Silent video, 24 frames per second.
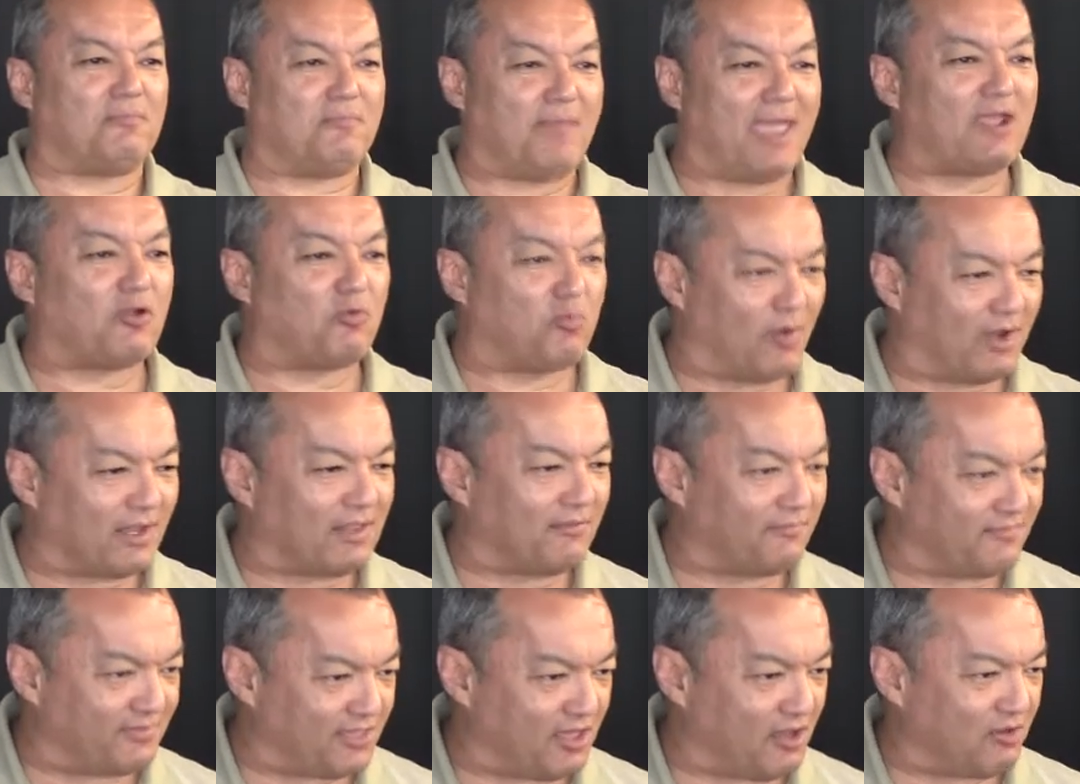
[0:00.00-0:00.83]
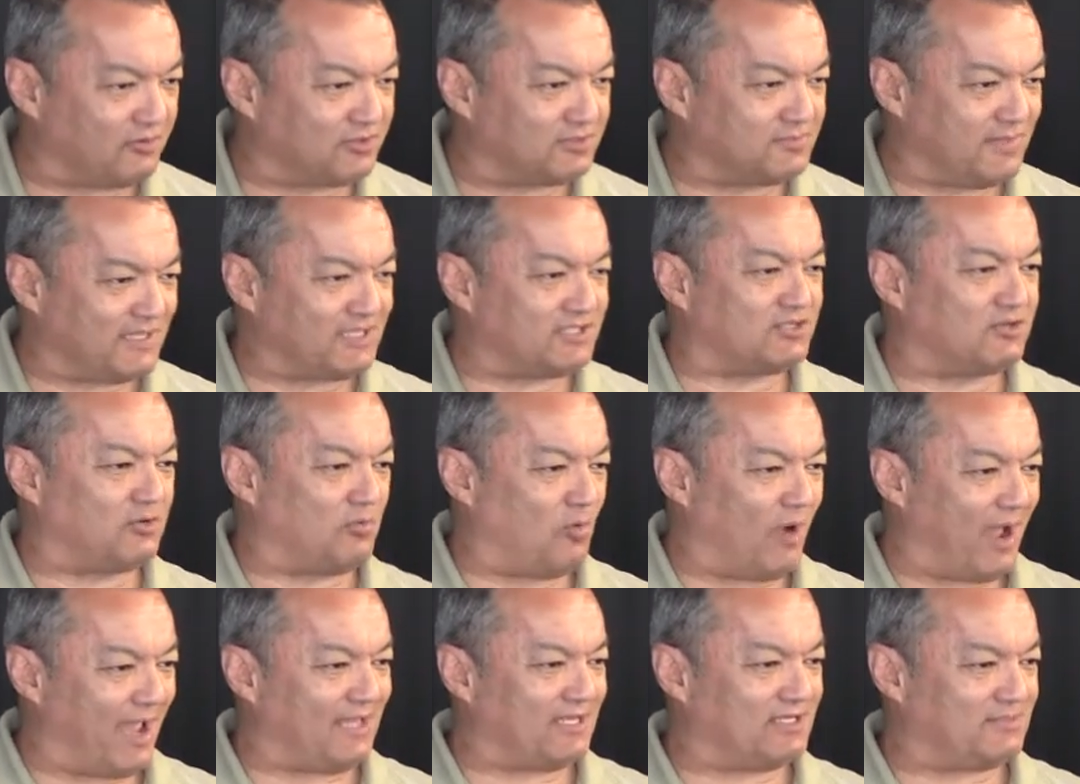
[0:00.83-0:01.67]
make one of those, Mr.
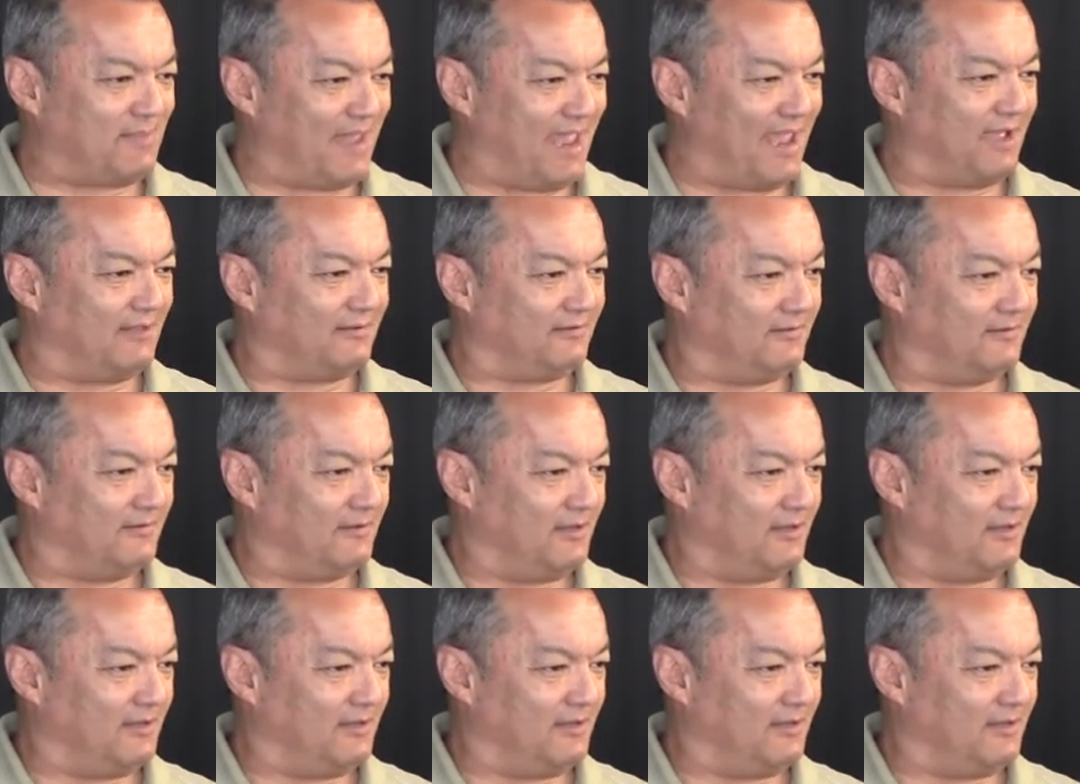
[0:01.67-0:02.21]
Wise Man?